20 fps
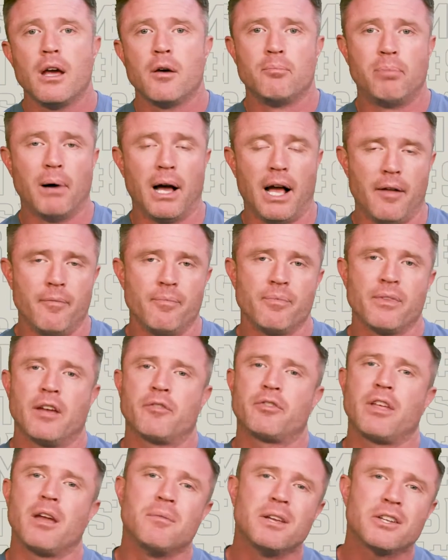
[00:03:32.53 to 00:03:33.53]
But
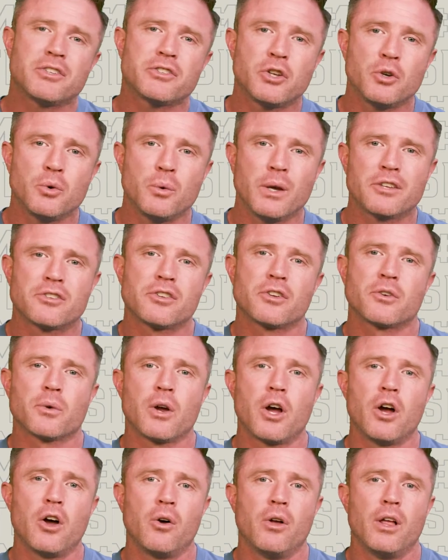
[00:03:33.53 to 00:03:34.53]
if they miss two weeks in a
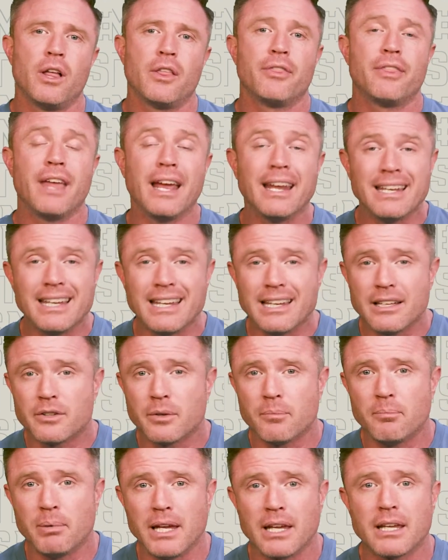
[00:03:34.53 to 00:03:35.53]
row, they need
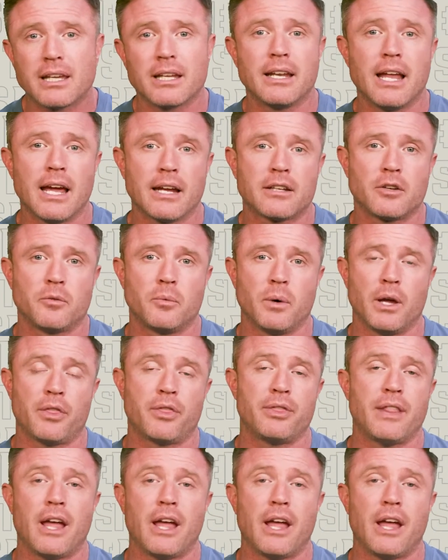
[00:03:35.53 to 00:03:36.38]
to be connected with.